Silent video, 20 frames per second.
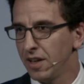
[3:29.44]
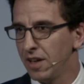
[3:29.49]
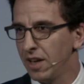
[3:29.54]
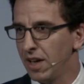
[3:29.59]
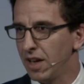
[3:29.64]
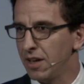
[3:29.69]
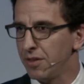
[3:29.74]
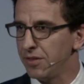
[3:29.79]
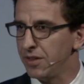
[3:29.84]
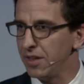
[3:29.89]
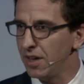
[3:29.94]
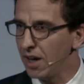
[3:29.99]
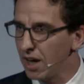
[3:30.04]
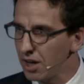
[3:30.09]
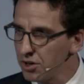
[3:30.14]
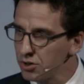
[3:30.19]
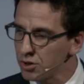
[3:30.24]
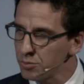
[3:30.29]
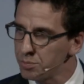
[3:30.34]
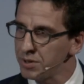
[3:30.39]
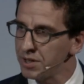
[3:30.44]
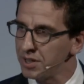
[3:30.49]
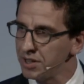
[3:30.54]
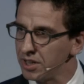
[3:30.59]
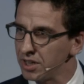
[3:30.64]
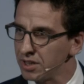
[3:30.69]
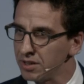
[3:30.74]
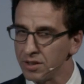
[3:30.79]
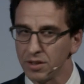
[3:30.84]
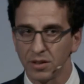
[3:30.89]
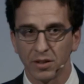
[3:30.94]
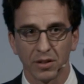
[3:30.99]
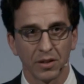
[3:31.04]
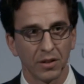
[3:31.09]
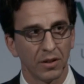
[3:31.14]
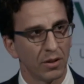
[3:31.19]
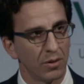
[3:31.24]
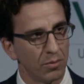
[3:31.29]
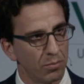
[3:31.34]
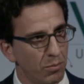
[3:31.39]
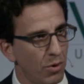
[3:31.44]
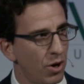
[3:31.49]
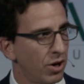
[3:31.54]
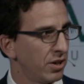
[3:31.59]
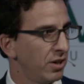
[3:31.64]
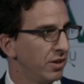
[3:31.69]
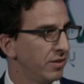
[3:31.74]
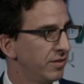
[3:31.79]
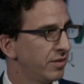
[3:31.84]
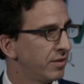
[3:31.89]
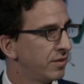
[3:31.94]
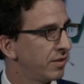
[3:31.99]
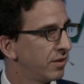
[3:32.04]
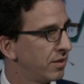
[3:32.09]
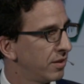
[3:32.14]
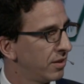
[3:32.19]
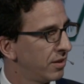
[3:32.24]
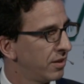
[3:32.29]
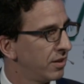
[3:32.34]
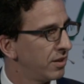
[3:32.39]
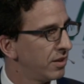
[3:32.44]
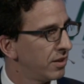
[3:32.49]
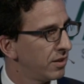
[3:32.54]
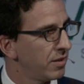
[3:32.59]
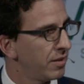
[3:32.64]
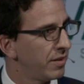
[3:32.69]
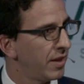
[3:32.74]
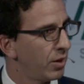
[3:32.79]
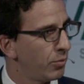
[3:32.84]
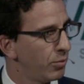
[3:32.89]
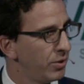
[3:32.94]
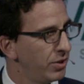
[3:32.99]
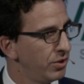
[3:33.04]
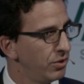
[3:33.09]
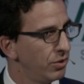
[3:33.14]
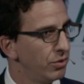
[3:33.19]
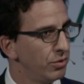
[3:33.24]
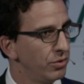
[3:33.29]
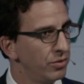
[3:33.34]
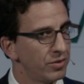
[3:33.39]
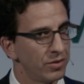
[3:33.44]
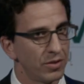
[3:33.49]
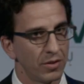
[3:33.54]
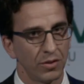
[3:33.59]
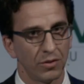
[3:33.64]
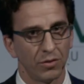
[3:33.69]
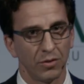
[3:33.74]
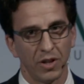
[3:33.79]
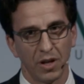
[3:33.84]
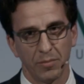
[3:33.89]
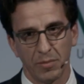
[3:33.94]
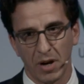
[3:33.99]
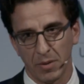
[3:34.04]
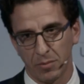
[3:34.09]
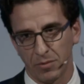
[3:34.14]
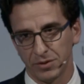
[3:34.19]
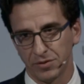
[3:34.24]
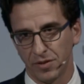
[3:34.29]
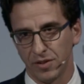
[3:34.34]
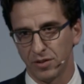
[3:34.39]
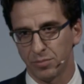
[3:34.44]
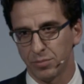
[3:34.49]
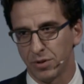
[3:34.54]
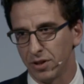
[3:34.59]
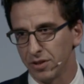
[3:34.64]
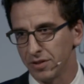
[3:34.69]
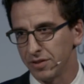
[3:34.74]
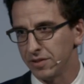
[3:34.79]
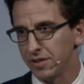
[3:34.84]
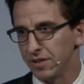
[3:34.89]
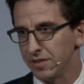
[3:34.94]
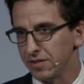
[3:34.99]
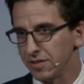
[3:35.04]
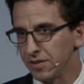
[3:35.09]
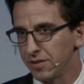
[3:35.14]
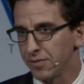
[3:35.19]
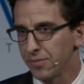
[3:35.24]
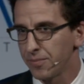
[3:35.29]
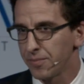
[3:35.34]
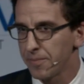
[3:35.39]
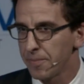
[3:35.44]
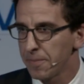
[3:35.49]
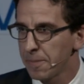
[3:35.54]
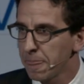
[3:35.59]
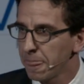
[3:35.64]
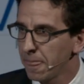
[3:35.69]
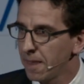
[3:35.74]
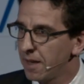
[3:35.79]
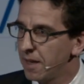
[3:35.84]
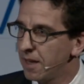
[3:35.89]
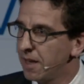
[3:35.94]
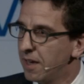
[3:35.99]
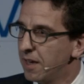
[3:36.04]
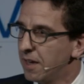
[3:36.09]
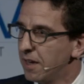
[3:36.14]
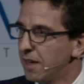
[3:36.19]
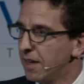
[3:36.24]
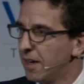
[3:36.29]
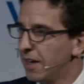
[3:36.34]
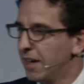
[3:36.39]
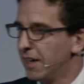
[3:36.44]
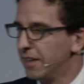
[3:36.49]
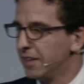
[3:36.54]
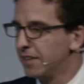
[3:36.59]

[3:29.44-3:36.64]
and the underpinning models that we use to come up with these policies. And